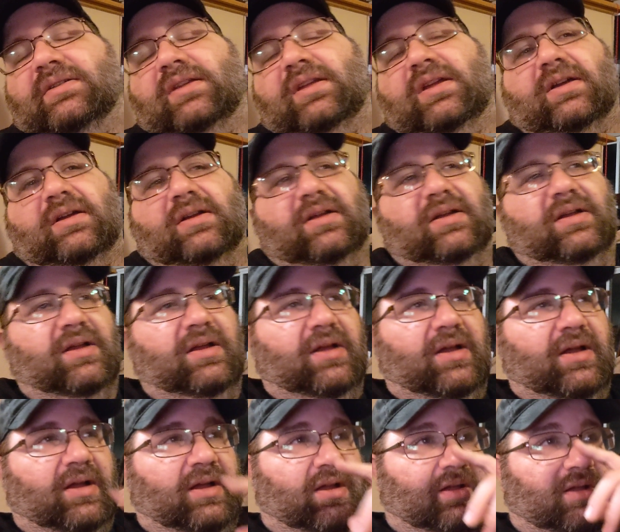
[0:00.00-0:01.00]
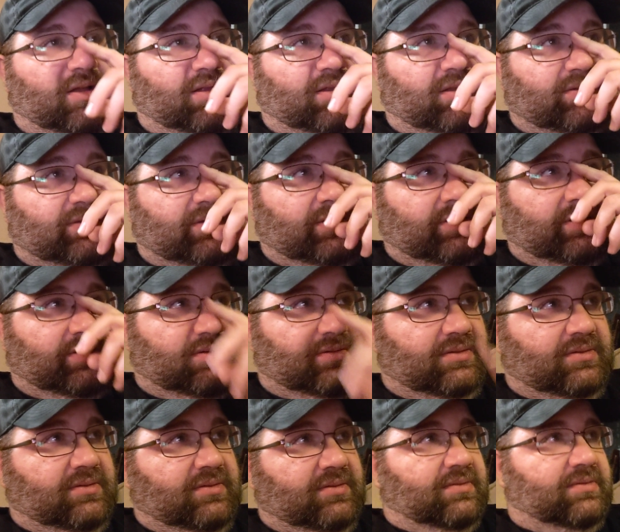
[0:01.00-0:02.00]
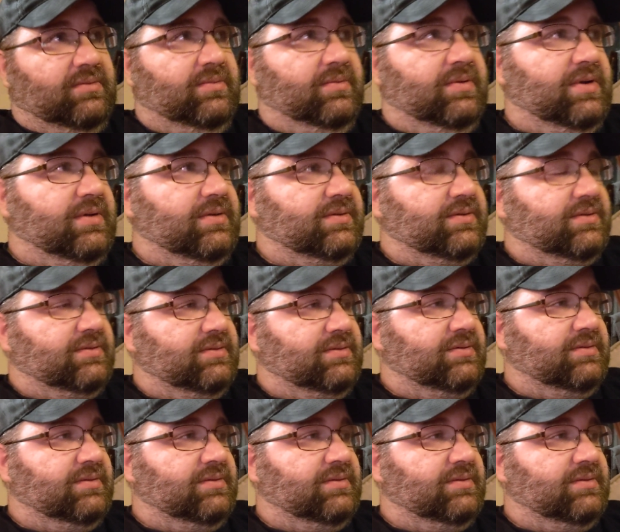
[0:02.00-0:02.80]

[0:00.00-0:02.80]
Yeah. Let's see here. What else?